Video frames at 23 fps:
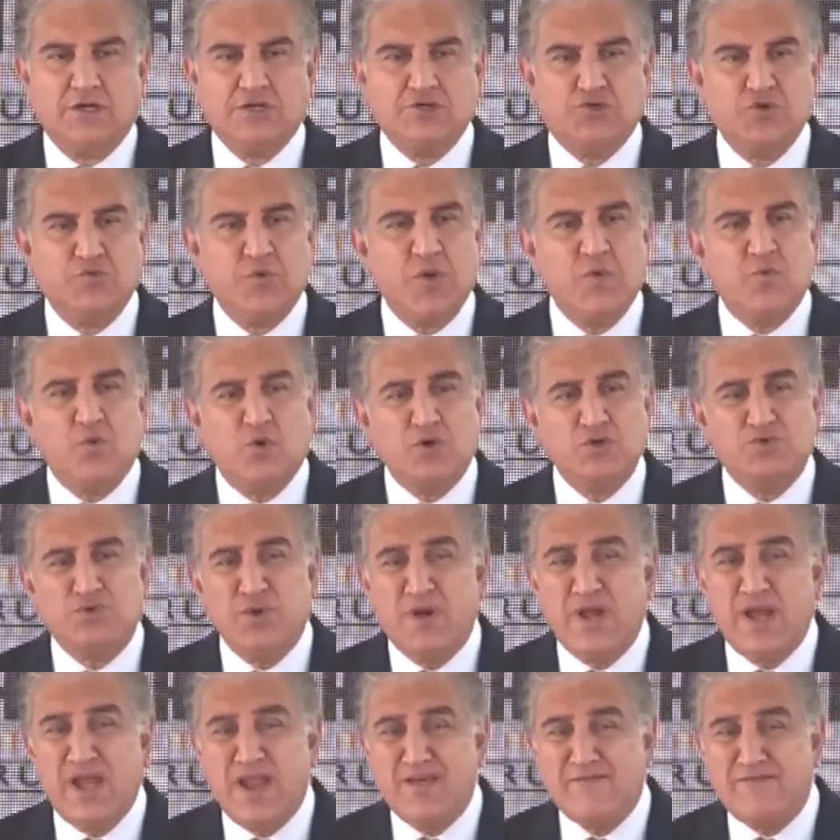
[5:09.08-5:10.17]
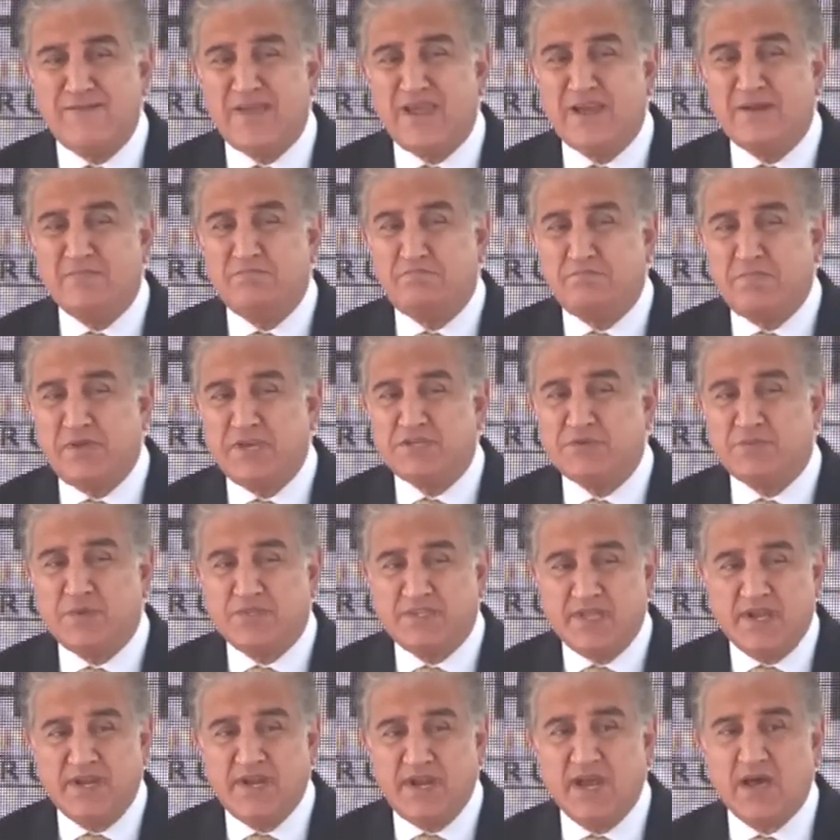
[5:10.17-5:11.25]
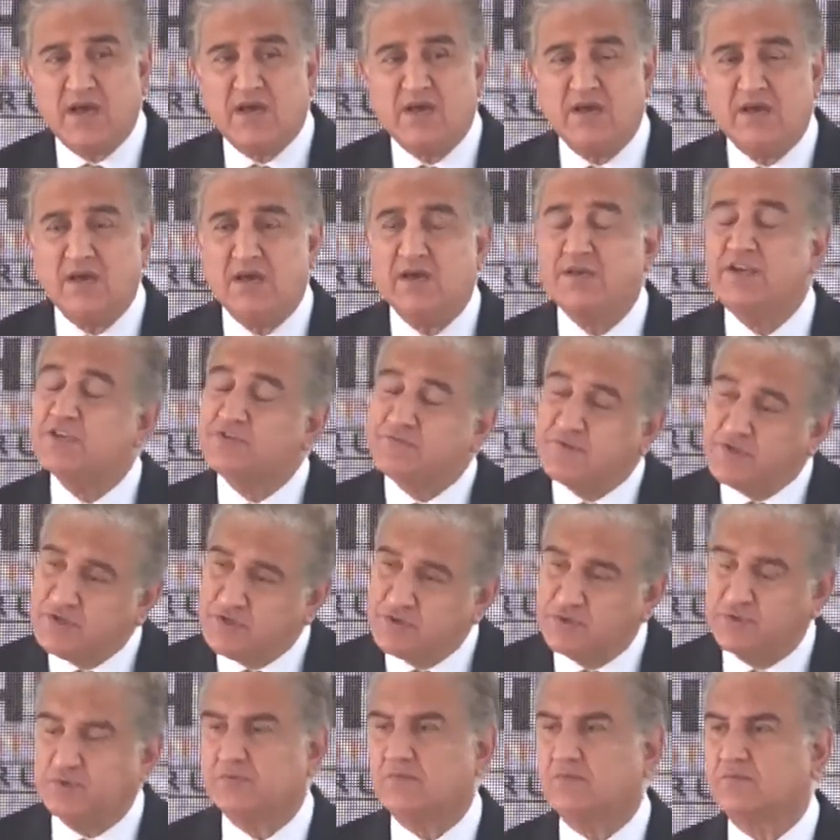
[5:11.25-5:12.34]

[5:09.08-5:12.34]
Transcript: Do we want to live in peace with India? Yes, we do.